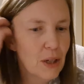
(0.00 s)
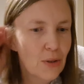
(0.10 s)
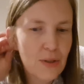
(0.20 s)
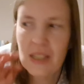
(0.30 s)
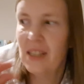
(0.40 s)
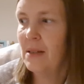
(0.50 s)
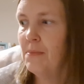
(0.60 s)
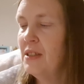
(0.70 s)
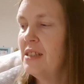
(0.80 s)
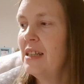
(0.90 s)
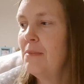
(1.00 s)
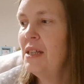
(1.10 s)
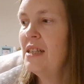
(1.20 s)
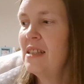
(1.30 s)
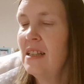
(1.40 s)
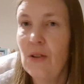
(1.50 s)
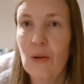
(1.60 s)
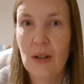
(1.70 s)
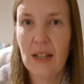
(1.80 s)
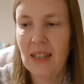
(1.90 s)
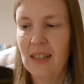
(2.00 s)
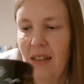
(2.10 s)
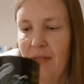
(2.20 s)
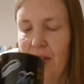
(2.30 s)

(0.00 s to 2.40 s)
because of the bloody PC not working and